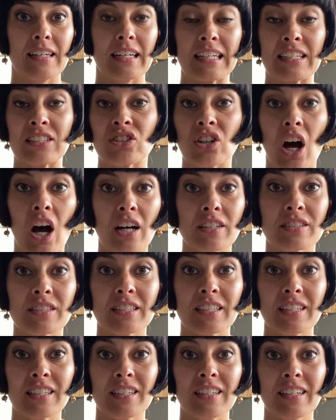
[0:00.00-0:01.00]

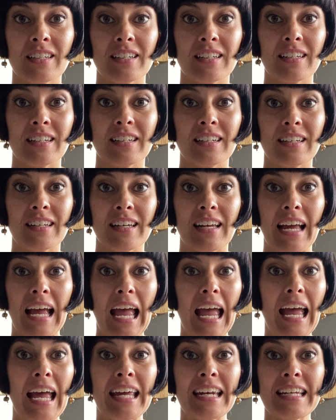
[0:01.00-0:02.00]
exhausted,
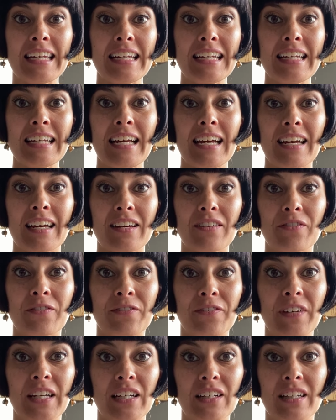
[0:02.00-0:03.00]
any
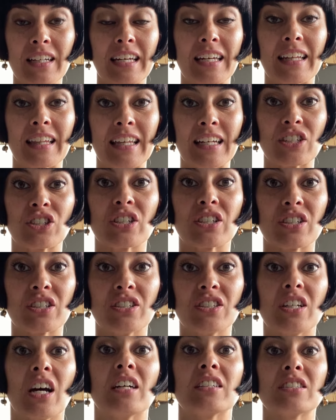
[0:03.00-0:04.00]
feeling that
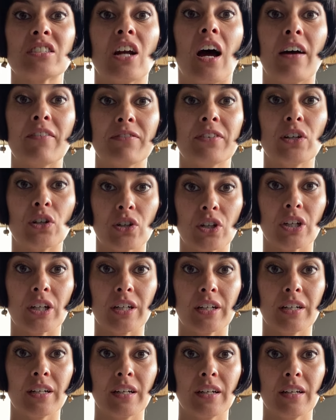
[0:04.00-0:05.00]
just does not feel
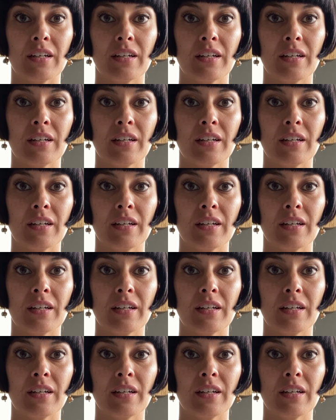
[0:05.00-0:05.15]
good,